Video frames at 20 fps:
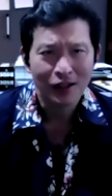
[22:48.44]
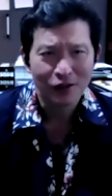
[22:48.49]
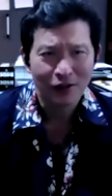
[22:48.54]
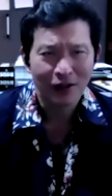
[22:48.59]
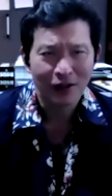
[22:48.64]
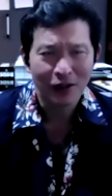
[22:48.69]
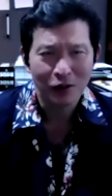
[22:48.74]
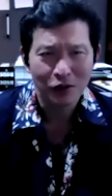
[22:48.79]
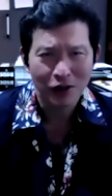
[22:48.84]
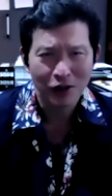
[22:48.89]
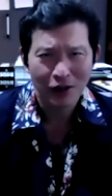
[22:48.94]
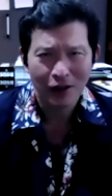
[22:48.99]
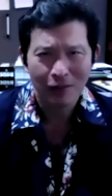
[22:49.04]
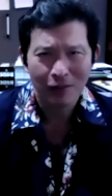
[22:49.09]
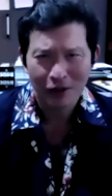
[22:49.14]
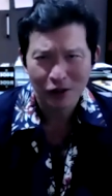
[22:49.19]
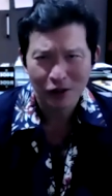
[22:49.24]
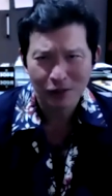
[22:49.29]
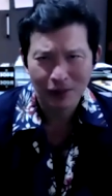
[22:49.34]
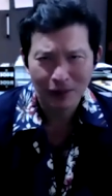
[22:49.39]
It's funny you say
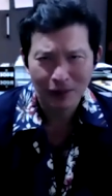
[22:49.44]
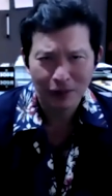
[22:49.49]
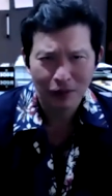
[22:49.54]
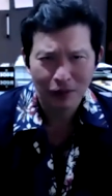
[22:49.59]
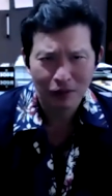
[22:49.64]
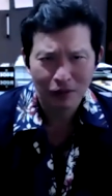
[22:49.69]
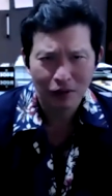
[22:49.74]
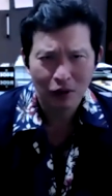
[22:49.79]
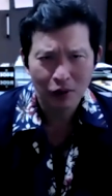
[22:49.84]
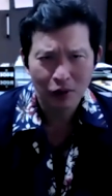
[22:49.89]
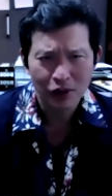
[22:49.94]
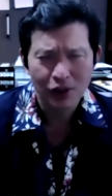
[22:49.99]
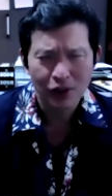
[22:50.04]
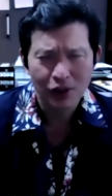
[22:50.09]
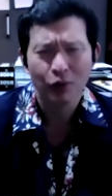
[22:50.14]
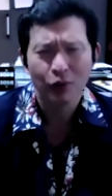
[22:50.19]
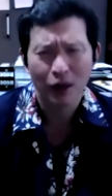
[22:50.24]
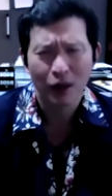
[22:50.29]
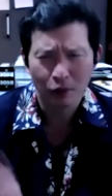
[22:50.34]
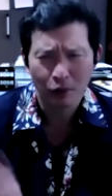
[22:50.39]
that because people are always
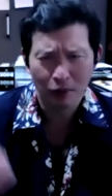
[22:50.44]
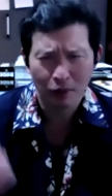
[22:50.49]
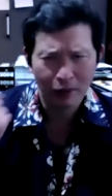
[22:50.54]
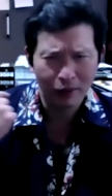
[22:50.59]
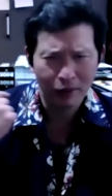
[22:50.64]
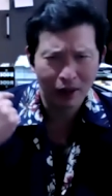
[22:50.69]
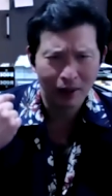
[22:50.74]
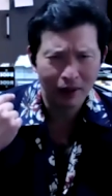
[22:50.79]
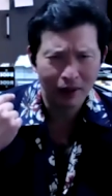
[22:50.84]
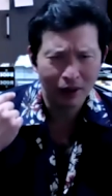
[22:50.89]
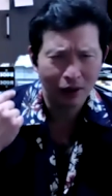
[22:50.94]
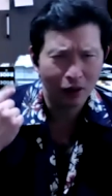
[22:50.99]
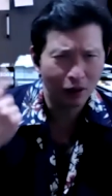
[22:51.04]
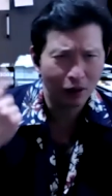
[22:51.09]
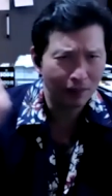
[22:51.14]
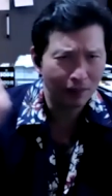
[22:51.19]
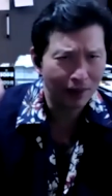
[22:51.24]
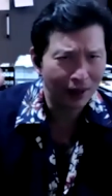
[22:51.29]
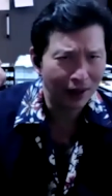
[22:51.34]
like, when I normally when I'm at home,